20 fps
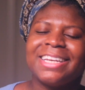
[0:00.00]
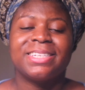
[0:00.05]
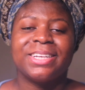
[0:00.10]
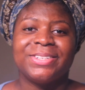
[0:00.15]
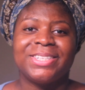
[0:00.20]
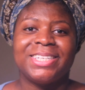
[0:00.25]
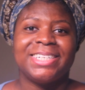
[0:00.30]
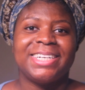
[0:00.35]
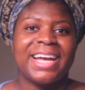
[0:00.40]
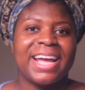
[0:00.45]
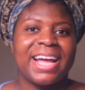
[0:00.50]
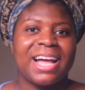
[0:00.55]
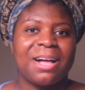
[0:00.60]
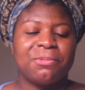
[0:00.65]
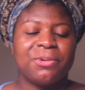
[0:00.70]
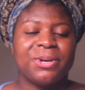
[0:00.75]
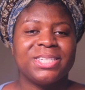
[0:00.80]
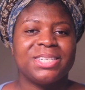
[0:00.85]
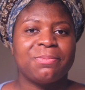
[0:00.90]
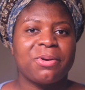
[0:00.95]
So today
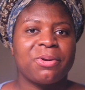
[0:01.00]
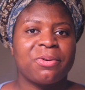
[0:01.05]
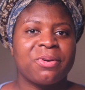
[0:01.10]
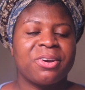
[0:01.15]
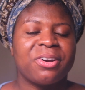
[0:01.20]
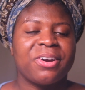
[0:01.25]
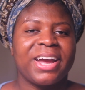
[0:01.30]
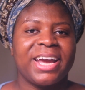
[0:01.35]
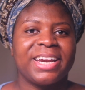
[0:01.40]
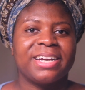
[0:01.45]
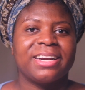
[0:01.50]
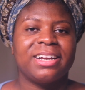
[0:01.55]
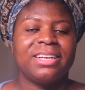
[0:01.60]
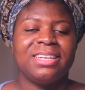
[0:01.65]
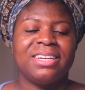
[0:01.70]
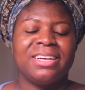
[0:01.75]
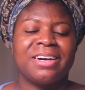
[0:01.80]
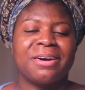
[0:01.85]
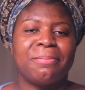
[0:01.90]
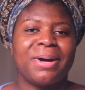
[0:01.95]
I'm going to be recreating a
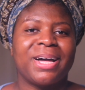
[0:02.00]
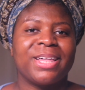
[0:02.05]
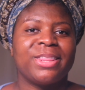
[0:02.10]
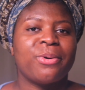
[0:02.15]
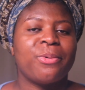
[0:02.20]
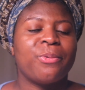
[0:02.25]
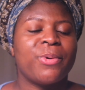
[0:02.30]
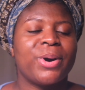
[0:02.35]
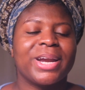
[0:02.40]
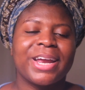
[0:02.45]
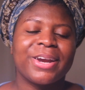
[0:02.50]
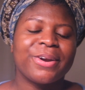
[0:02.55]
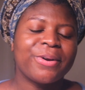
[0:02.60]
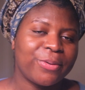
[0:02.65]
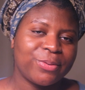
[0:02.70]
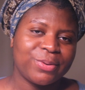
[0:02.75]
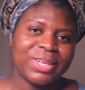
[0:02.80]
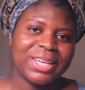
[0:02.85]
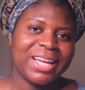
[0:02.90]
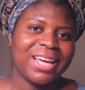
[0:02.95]
look by the one and
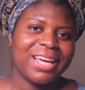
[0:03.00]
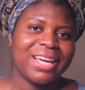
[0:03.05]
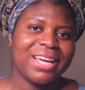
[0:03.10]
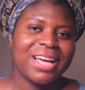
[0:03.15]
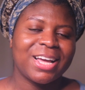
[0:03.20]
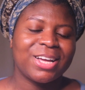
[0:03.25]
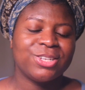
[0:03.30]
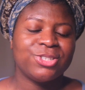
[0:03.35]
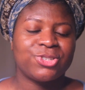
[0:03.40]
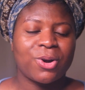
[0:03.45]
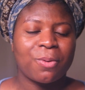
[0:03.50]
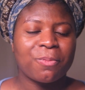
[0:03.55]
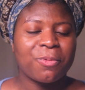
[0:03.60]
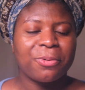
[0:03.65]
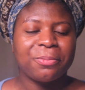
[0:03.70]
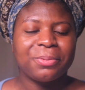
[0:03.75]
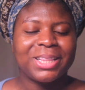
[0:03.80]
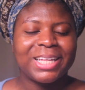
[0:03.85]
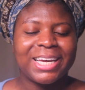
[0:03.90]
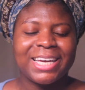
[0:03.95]
only,
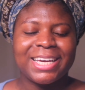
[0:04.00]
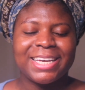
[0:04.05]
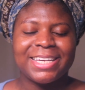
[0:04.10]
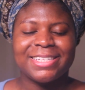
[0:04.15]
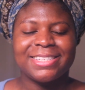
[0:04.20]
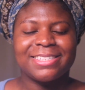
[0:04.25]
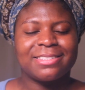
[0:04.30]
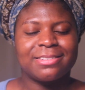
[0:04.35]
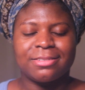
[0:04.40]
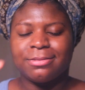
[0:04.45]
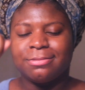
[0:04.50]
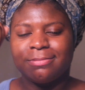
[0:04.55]
drumroll please,